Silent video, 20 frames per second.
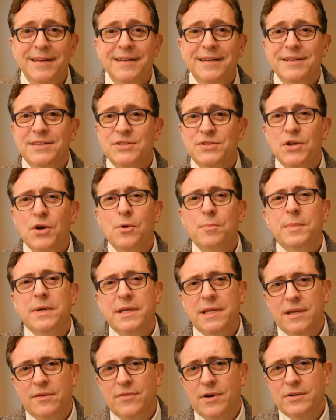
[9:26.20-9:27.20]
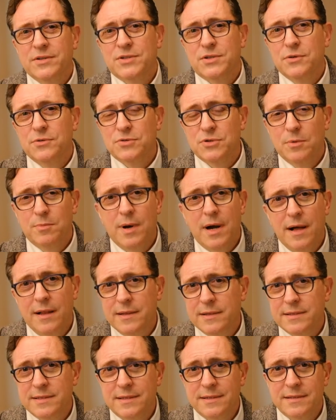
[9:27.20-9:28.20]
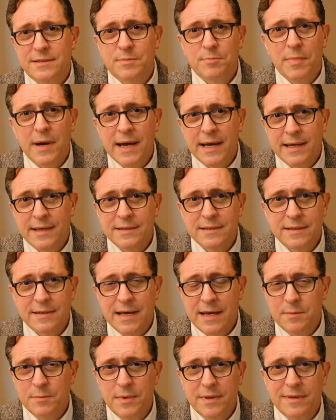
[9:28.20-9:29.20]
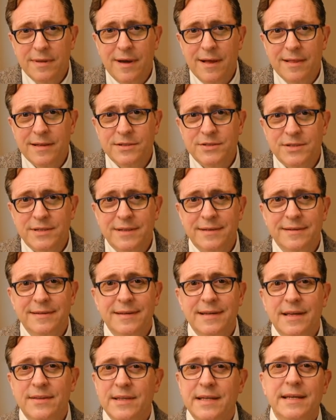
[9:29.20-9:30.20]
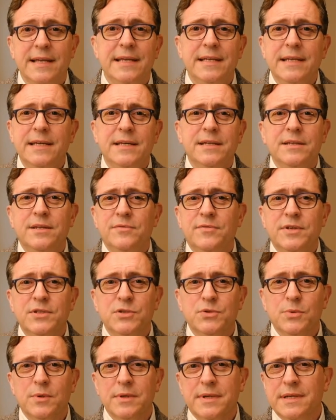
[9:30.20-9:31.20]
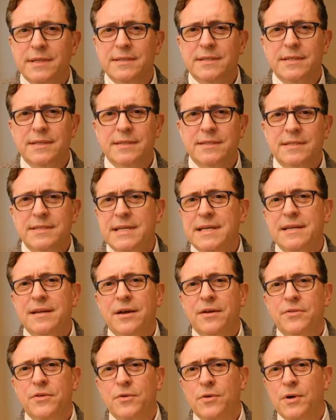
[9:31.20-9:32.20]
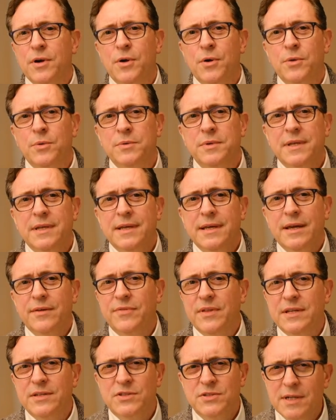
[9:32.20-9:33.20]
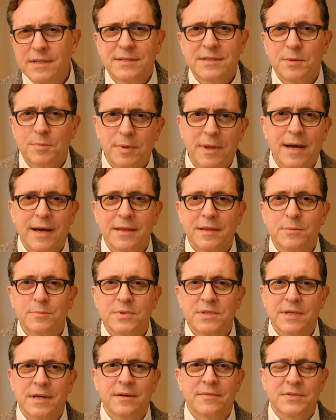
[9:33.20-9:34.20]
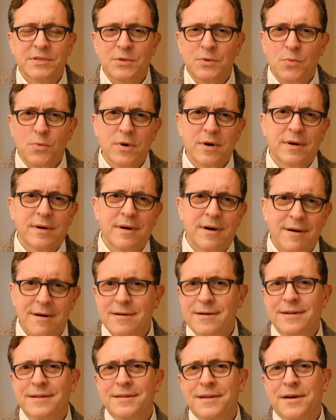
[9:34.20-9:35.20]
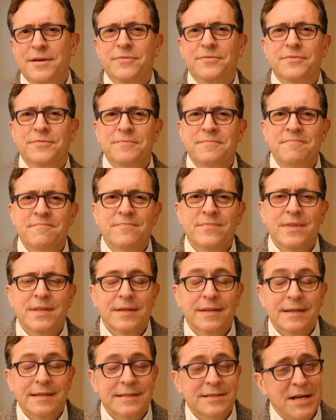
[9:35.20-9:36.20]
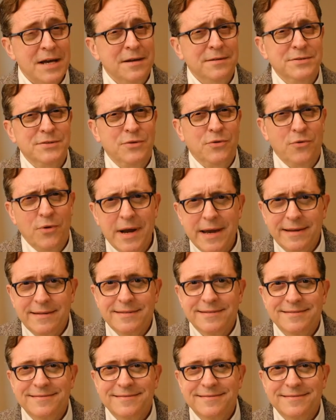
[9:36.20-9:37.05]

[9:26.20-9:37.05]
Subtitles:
So many of our social policies buy into that mythology, that any individual can succeed on their own if they just apply themselves and work hard enough. Sounds great.